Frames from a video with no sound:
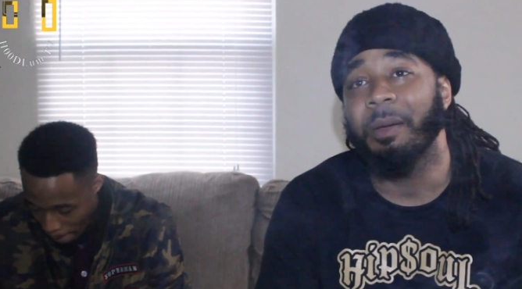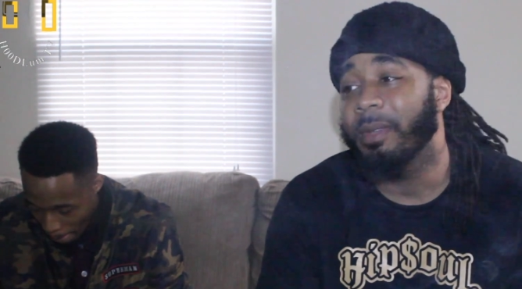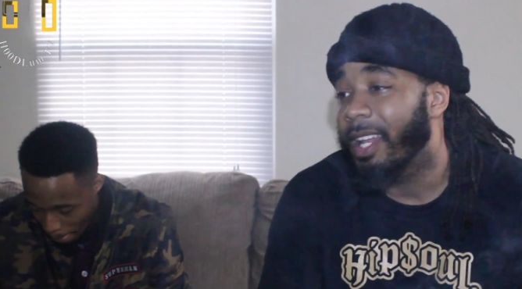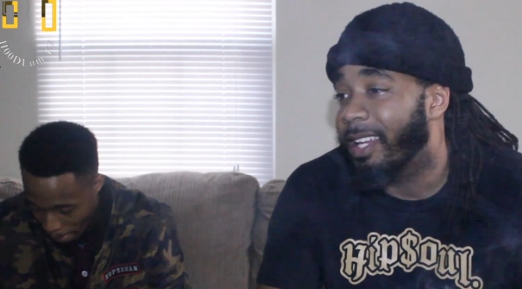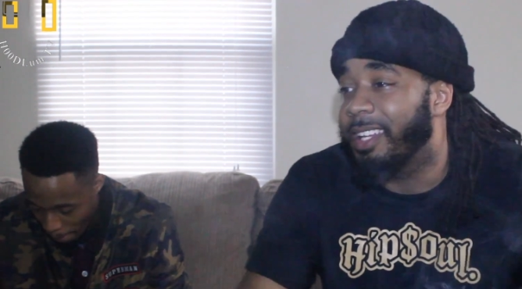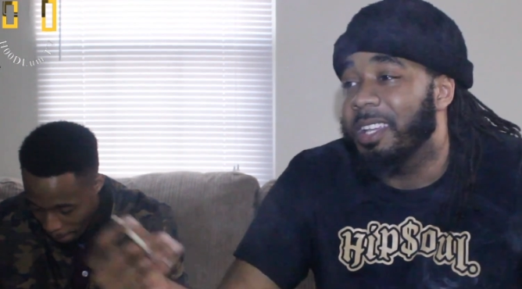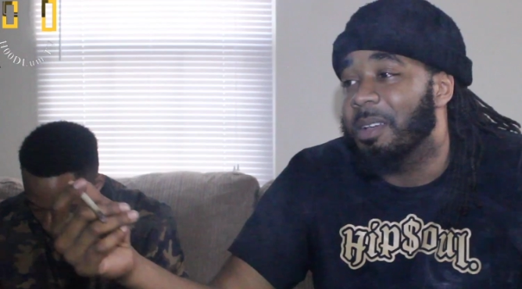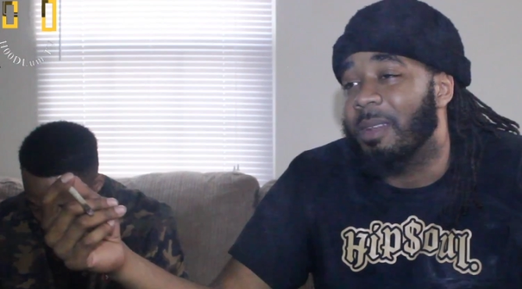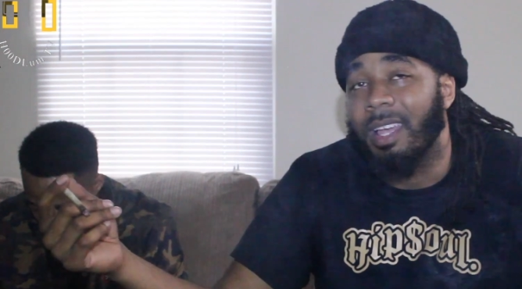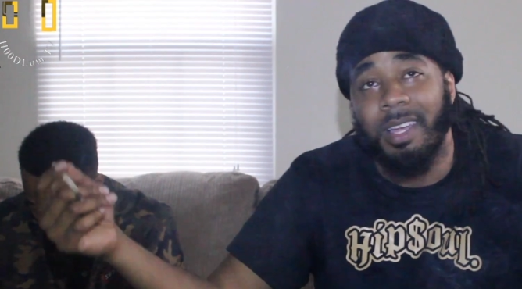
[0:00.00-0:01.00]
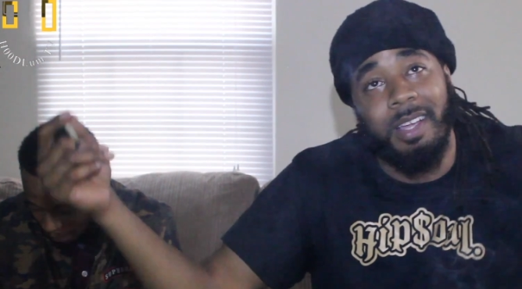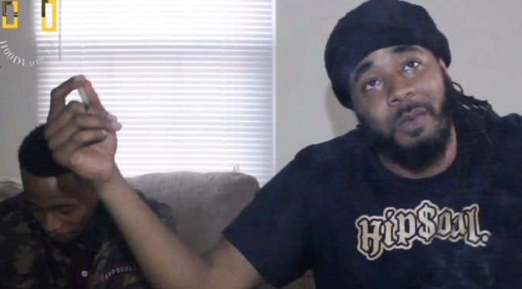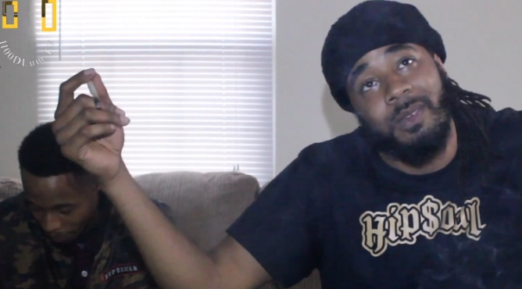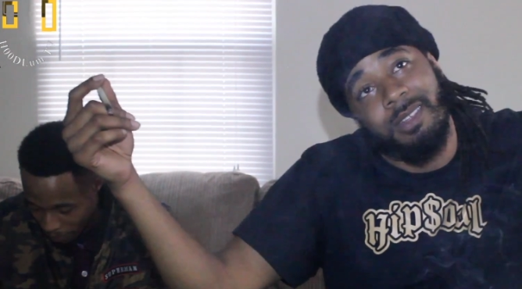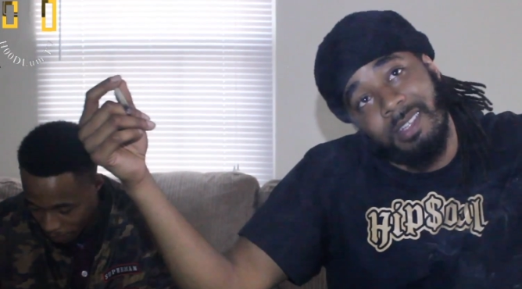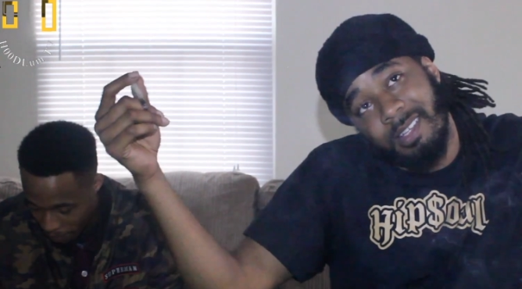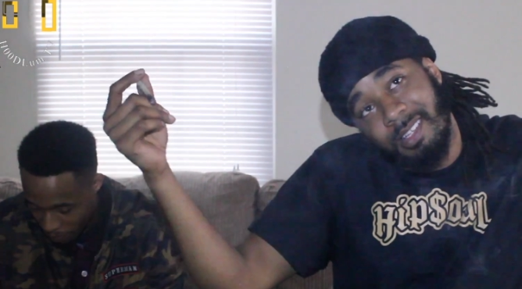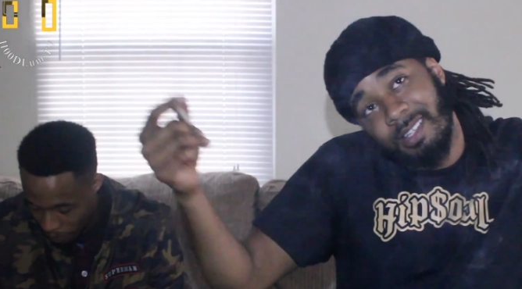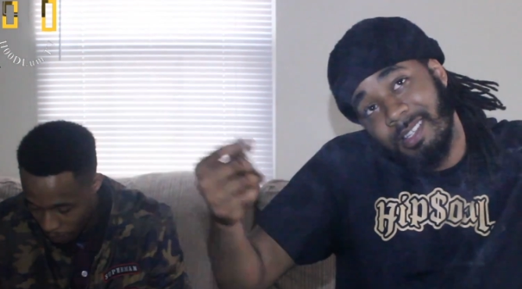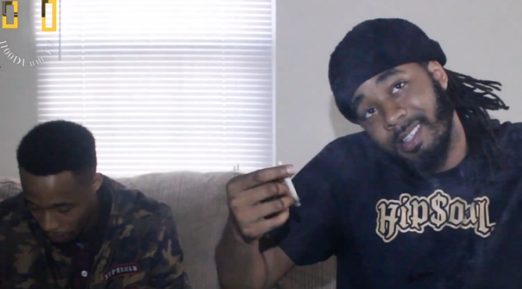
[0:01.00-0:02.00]
Speaker 1: I'd be like, damn, like,
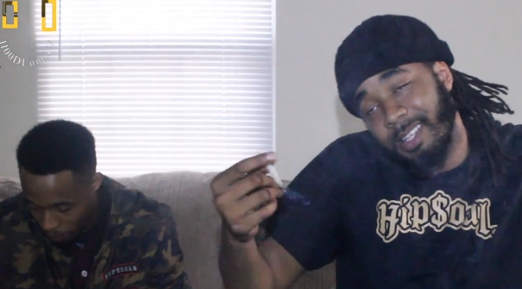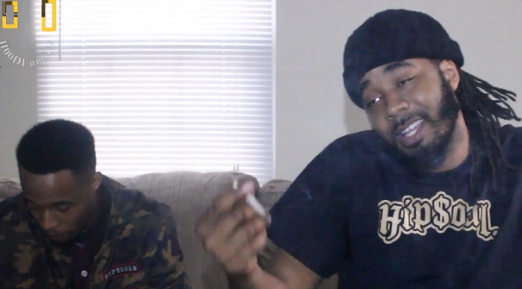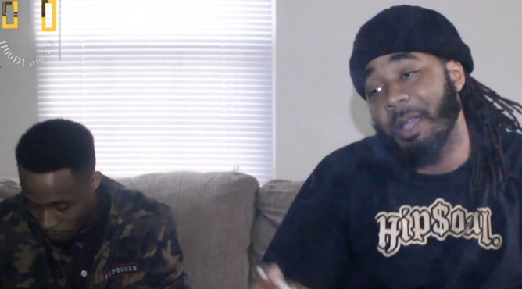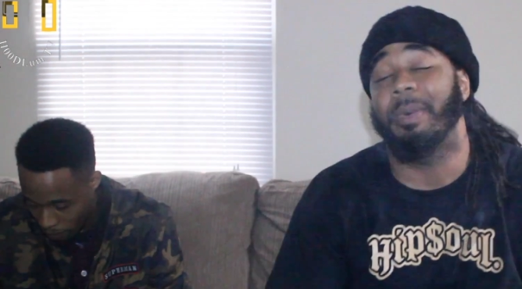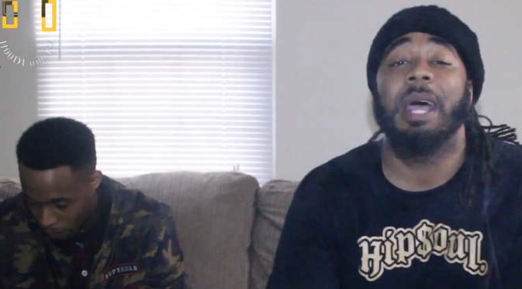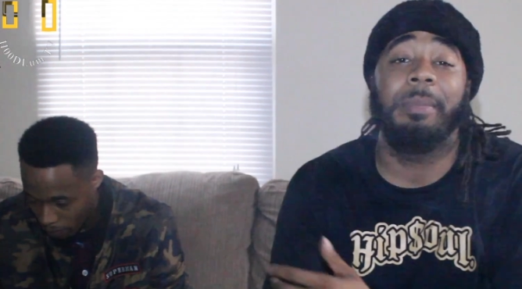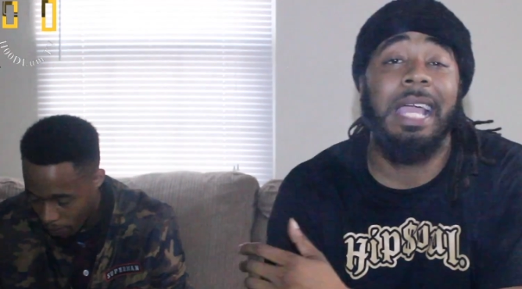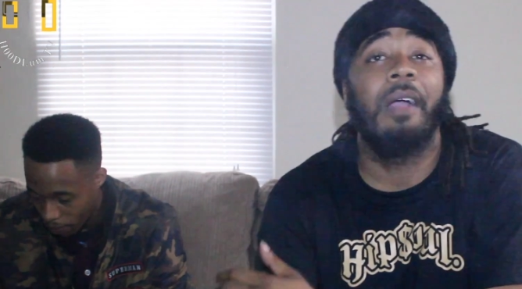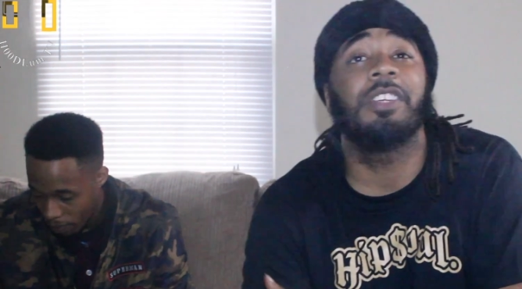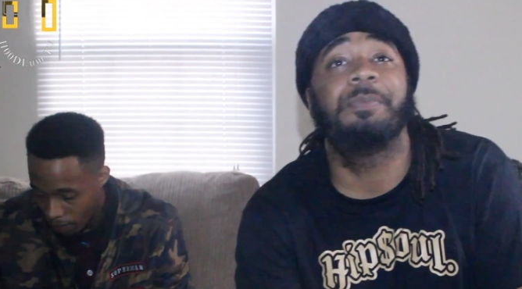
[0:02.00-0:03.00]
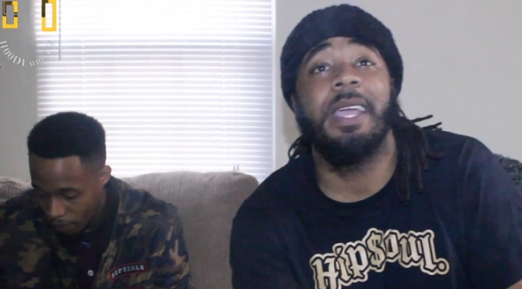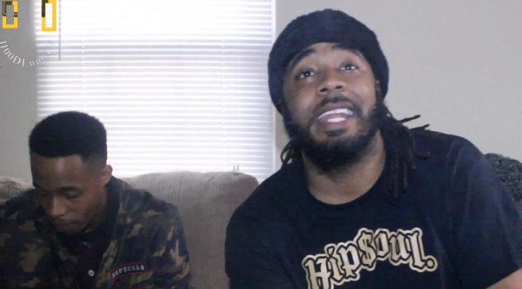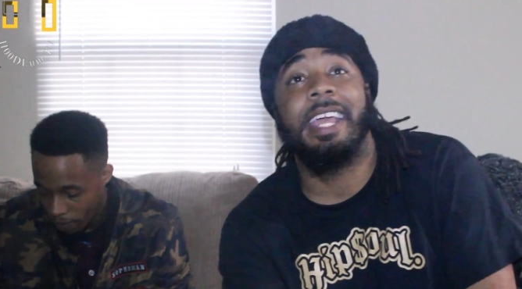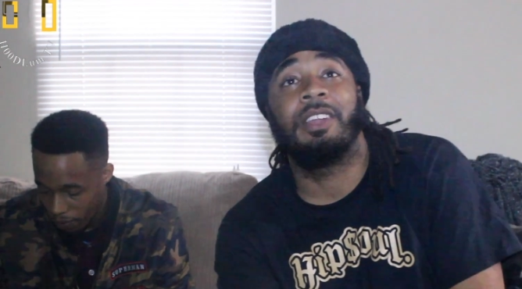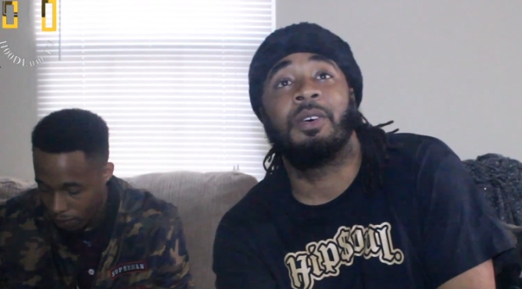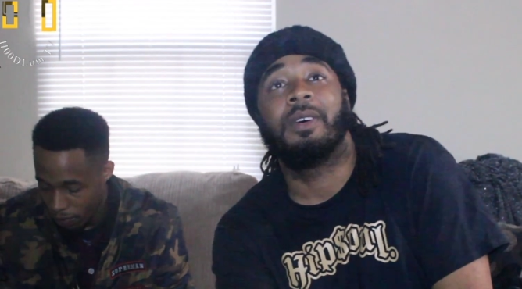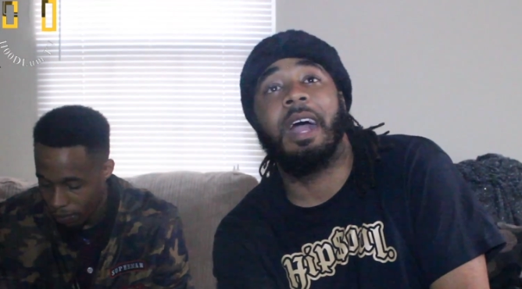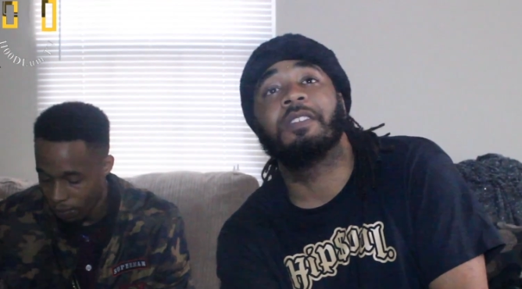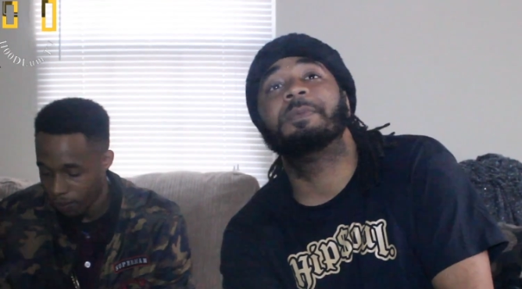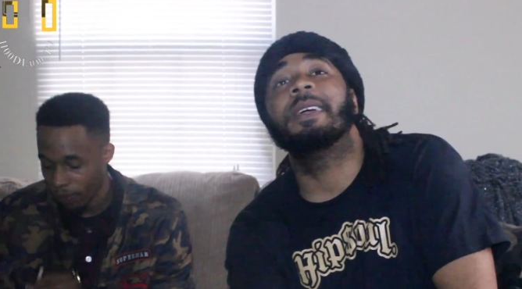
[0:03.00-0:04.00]
but I mean, I respect that though.
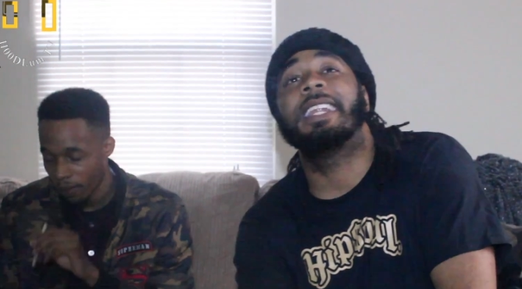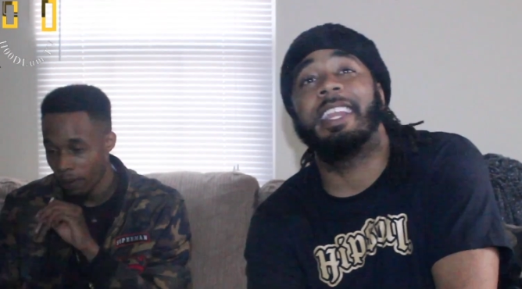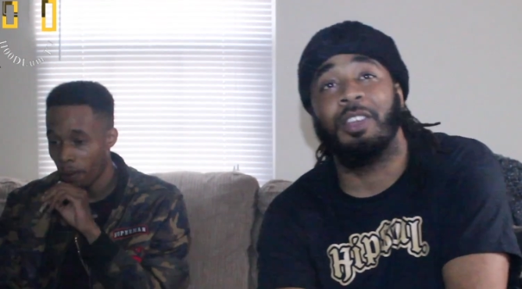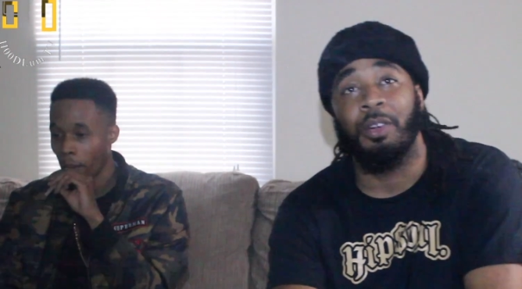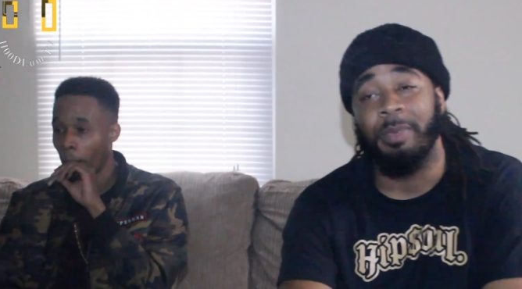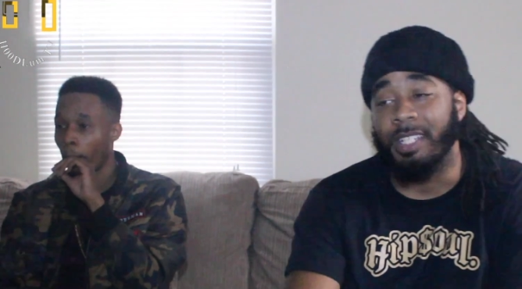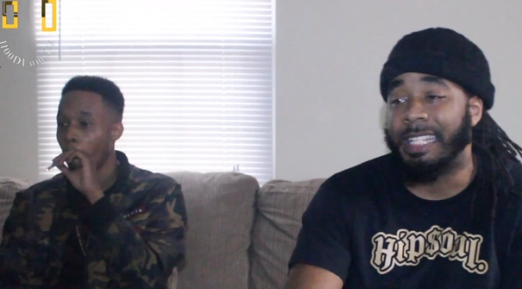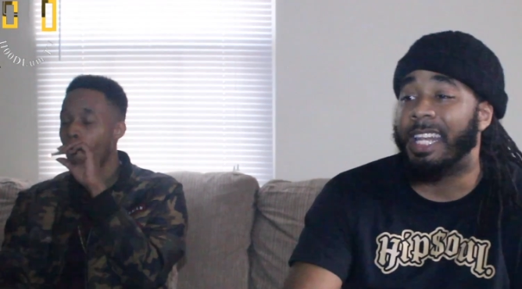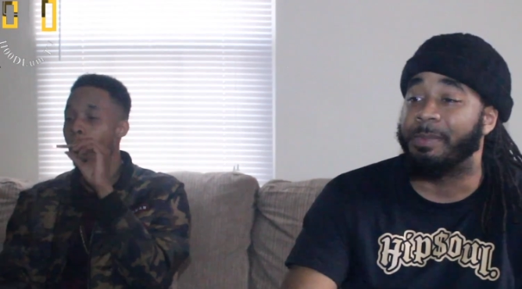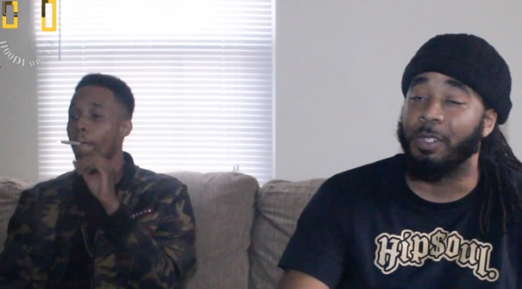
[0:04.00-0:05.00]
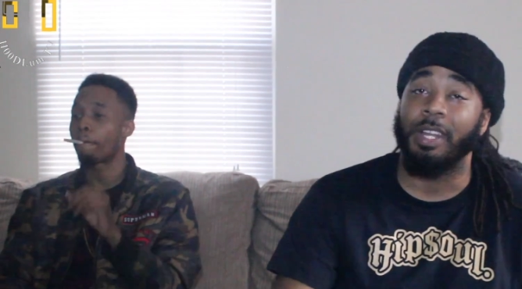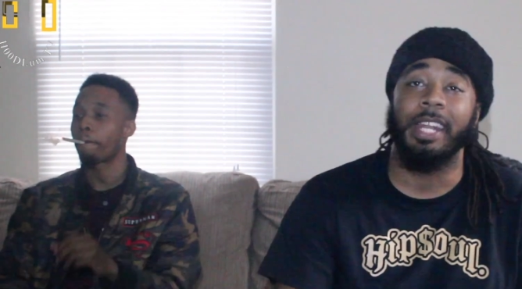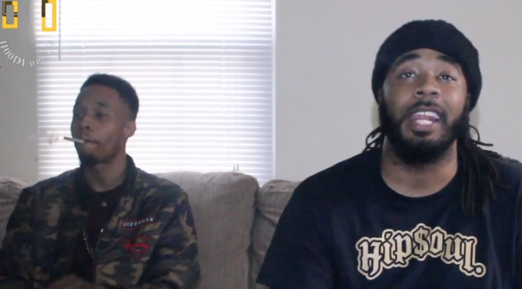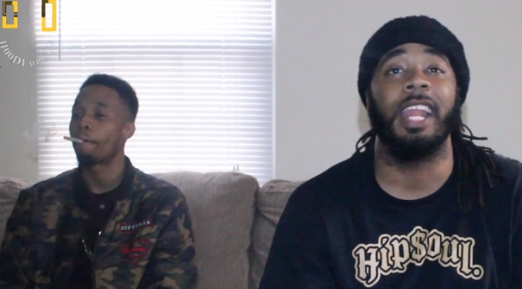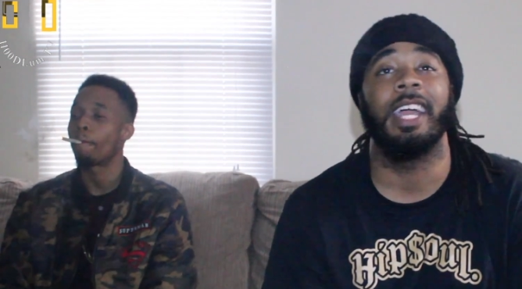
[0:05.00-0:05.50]
I respect that though. Because that lets me know that they